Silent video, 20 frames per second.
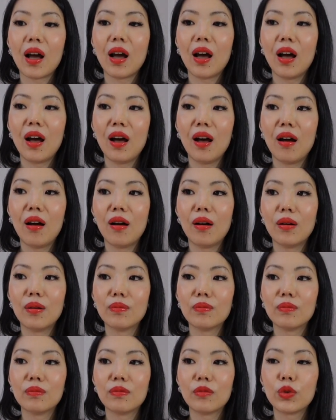
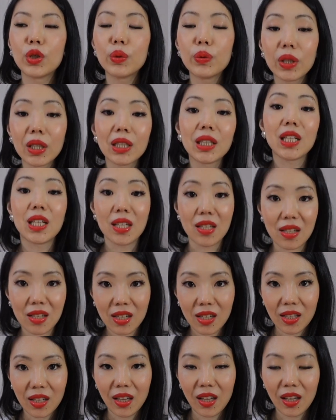um,
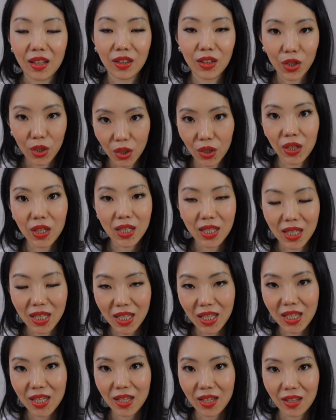re-released in the current
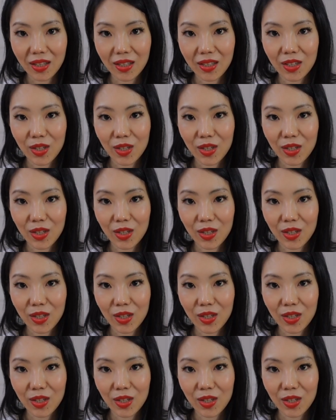season.